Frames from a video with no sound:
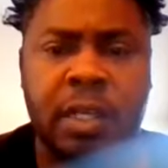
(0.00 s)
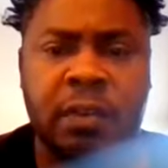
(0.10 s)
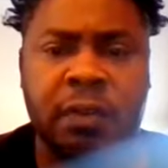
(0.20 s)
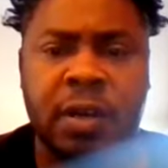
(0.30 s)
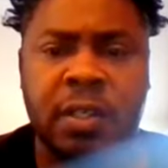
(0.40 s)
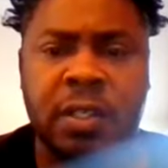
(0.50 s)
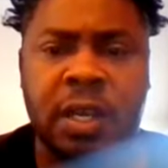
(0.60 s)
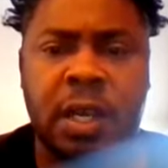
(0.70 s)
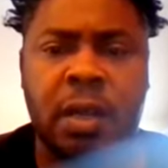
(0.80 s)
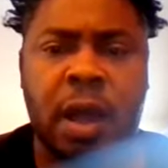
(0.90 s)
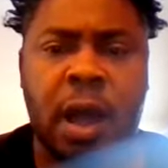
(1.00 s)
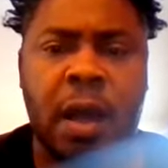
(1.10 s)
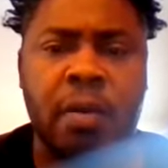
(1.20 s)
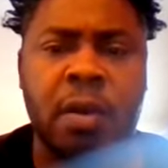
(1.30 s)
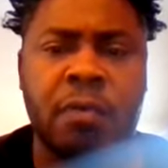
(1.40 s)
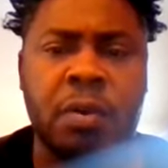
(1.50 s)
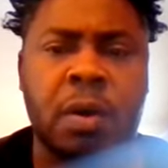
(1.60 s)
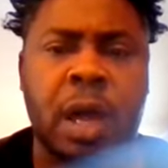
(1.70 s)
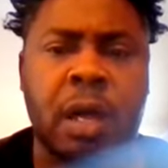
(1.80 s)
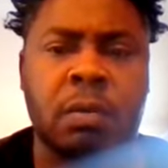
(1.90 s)
things. Firstly, how have
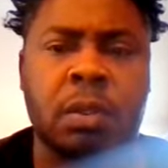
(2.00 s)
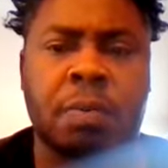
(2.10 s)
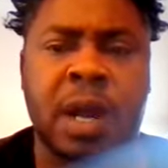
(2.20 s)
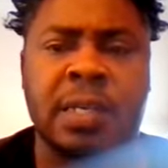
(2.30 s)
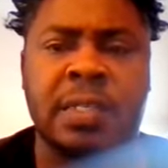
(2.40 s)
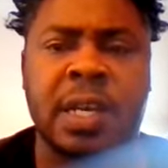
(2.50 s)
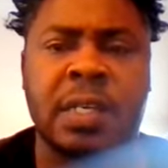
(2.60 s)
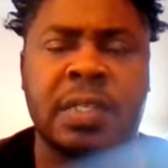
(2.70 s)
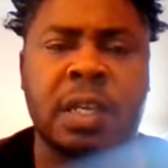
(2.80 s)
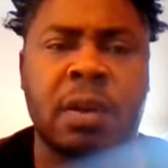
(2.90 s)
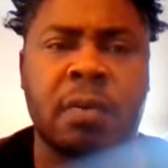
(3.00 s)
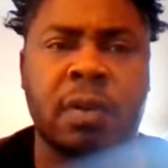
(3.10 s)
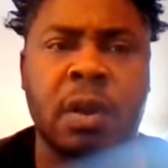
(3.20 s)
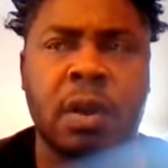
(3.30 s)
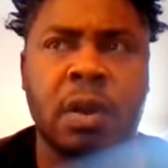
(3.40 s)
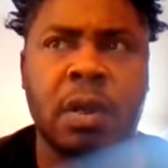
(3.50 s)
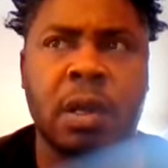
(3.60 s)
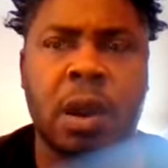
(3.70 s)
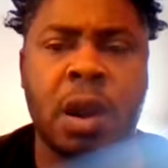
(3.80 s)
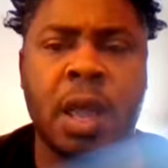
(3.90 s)
you handled the process of
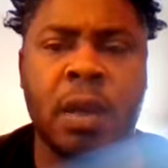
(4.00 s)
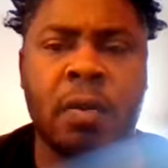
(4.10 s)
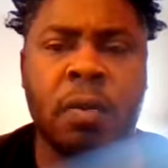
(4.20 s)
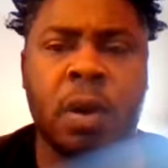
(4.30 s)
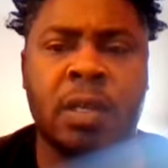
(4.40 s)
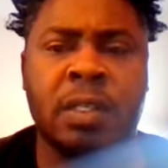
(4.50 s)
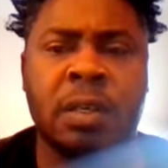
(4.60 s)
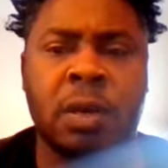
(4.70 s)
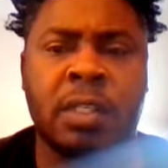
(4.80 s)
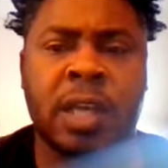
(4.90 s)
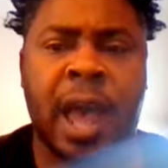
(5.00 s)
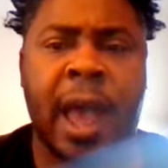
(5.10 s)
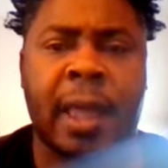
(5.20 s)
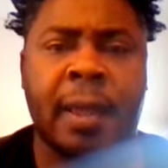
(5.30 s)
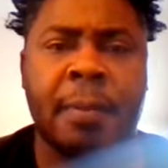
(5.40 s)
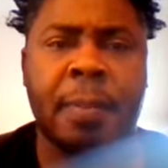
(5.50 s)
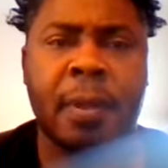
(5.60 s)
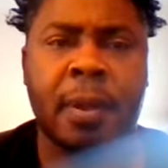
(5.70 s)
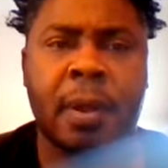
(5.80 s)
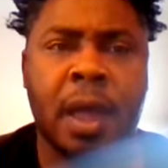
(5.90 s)
learning when to attack
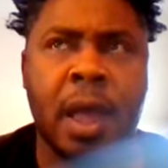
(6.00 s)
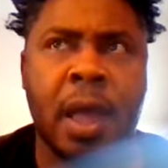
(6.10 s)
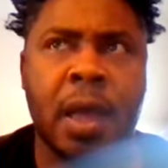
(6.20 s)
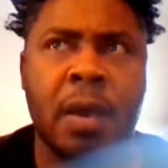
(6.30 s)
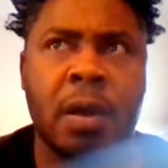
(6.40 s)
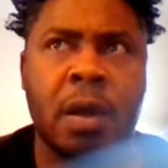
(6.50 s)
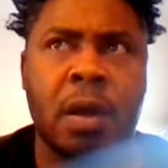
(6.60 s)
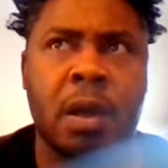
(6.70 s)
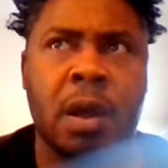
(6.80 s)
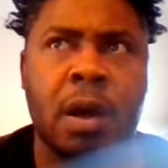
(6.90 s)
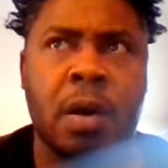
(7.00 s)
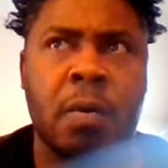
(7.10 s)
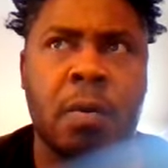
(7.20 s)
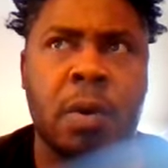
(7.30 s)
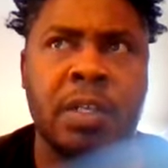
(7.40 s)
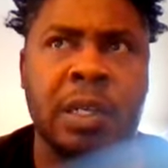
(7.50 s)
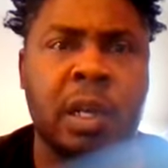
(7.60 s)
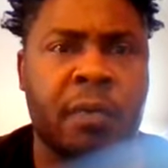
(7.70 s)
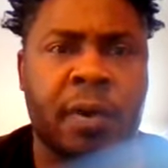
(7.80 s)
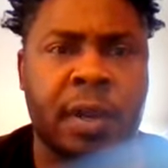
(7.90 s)
and when to
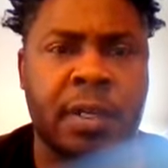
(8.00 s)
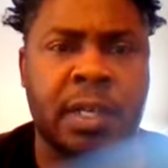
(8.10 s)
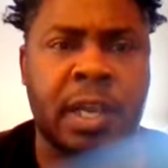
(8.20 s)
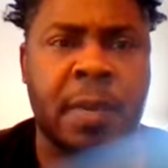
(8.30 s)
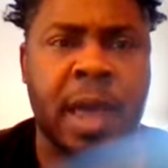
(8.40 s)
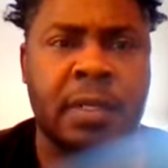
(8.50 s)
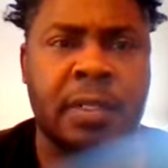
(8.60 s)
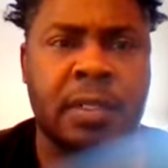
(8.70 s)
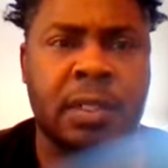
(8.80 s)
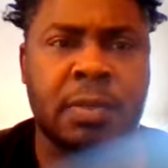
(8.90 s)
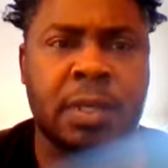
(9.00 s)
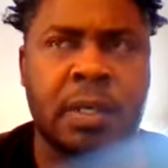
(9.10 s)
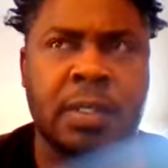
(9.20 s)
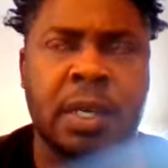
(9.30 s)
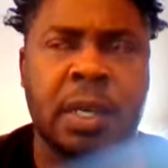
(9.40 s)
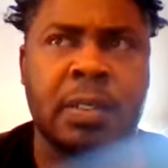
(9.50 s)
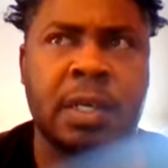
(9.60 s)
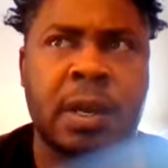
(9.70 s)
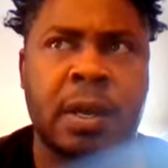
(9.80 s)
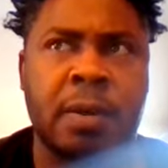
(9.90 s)
look for your teammates? It seems like
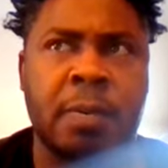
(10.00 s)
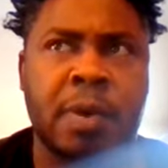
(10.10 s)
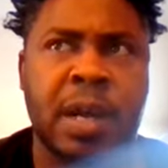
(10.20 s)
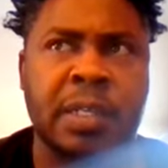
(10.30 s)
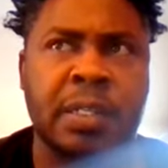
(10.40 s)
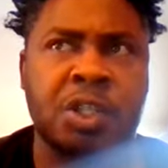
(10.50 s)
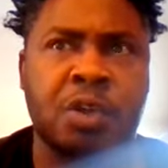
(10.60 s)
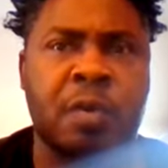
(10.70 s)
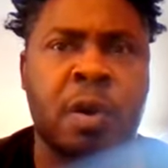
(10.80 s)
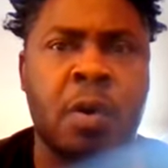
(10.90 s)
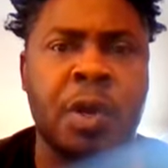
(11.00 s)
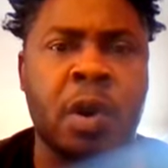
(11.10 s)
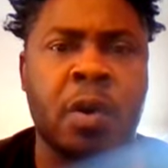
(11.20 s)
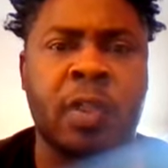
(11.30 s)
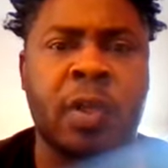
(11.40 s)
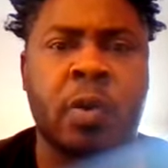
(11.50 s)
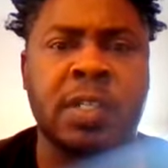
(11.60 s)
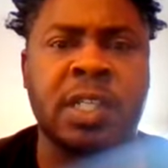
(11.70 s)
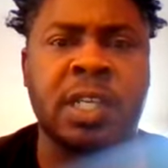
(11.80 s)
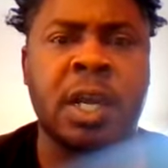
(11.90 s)
it's a process that you've grown in over the
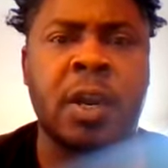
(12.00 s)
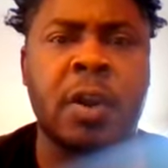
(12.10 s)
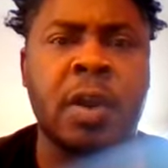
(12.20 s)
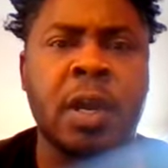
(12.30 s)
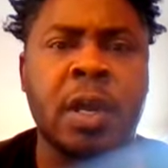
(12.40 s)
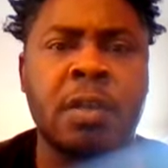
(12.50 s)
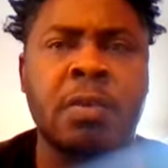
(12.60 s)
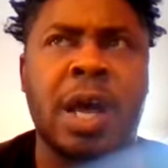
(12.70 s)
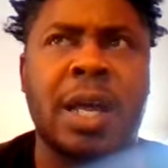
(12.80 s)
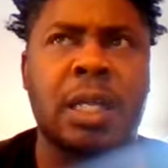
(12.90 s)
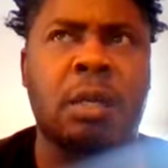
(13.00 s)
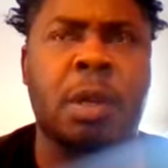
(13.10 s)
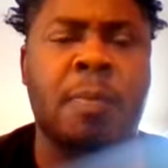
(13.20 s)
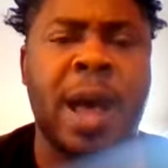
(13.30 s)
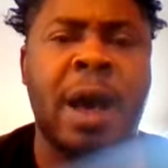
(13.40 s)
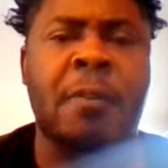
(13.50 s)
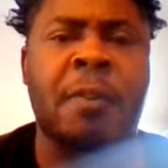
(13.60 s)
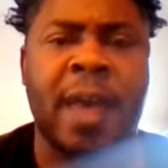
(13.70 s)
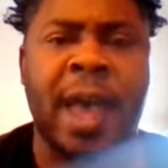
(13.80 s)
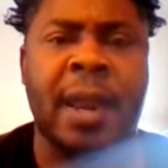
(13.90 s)
course of the year. Can you talk a little bit
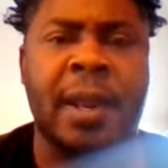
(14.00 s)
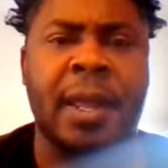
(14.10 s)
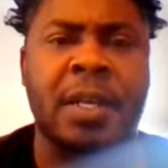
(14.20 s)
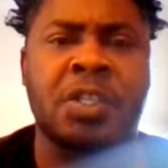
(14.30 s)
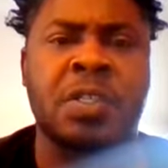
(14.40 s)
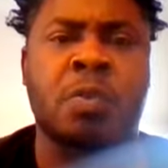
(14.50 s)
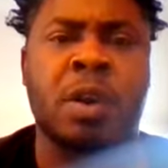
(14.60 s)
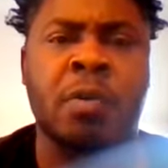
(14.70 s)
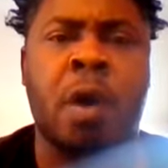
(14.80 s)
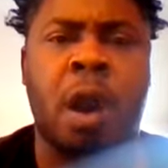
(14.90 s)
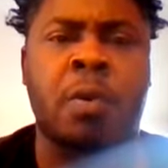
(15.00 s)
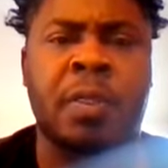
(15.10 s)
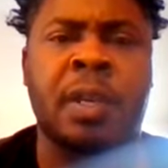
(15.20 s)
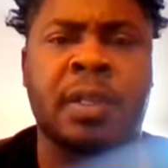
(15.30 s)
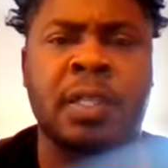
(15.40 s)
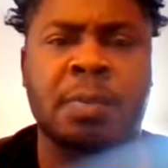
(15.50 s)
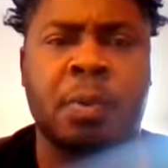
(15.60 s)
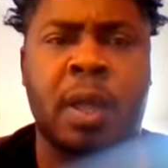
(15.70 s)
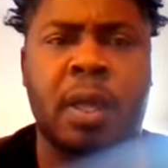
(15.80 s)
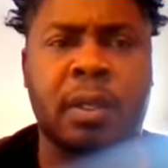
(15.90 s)
about that and just where you are with it at this
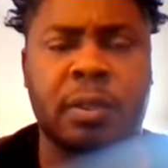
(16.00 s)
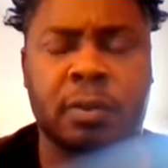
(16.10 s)
point?